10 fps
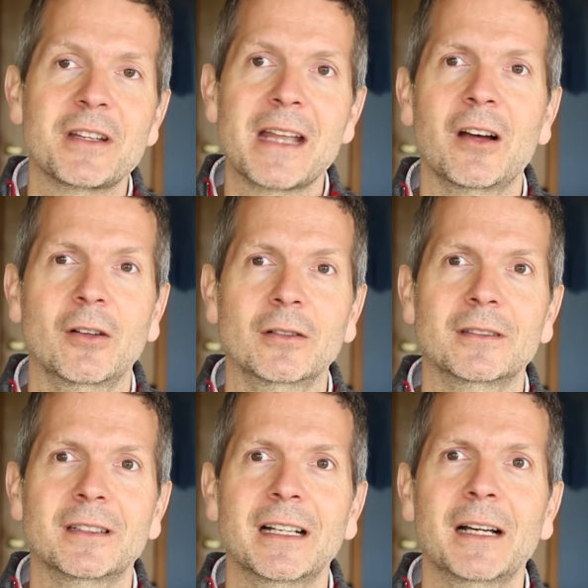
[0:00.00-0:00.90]
it now,
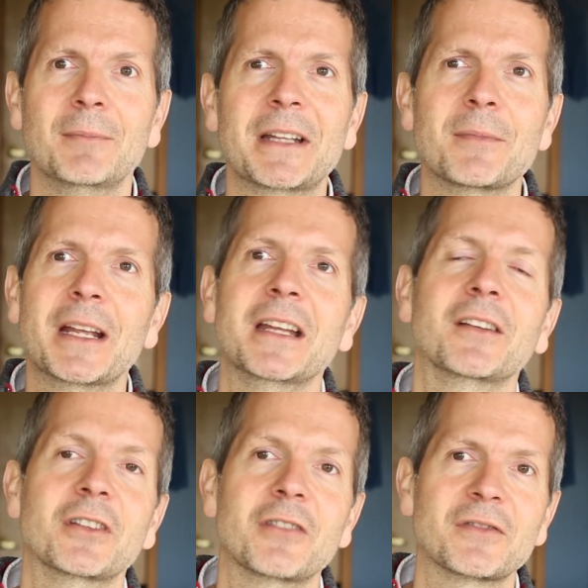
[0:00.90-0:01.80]
at the beginning
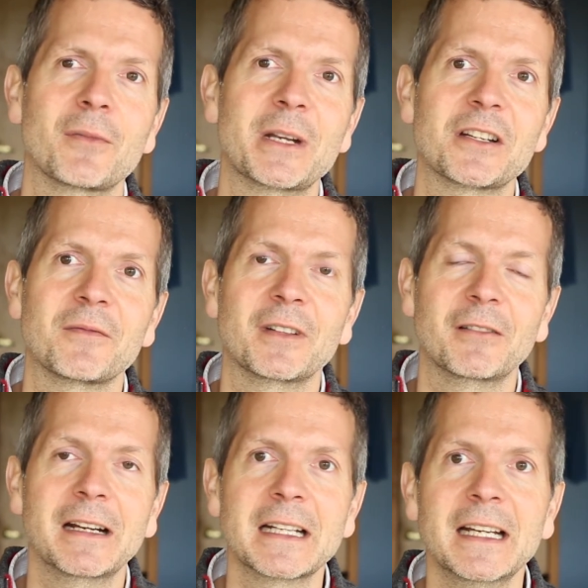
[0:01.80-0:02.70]
of the transformation,
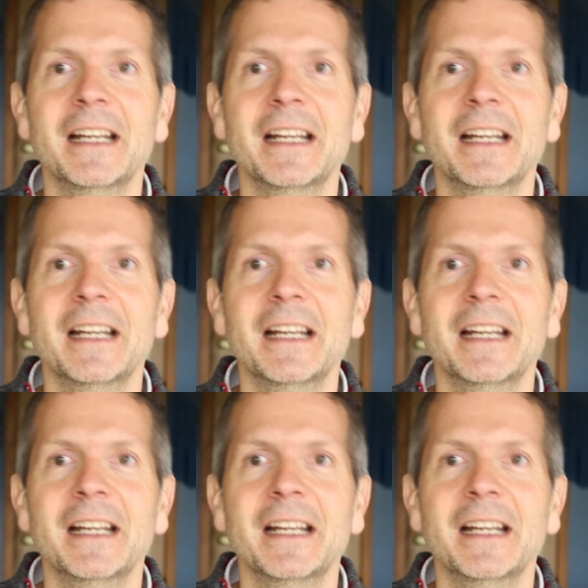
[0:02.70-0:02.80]
right?